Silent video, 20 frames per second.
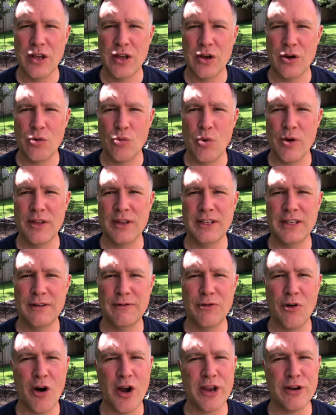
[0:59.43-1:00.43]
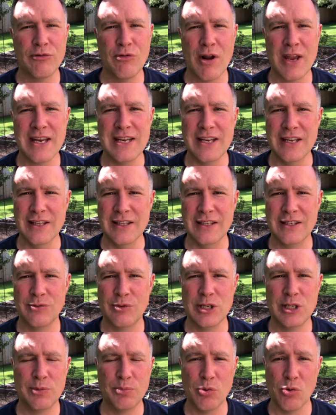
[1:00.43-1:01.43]
with a divine radiance
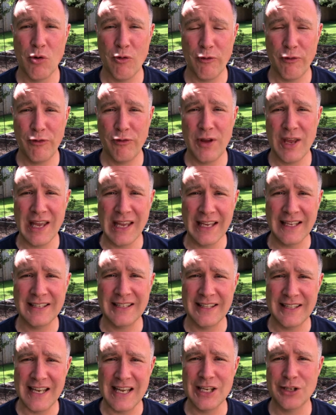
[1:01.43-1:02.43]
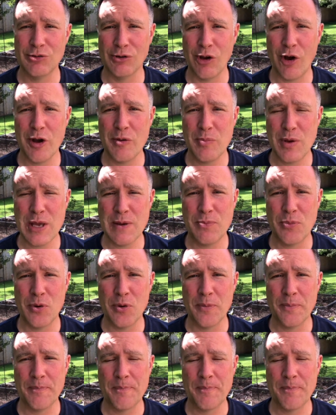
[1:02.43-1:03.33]
which brought fear to the Israelite people.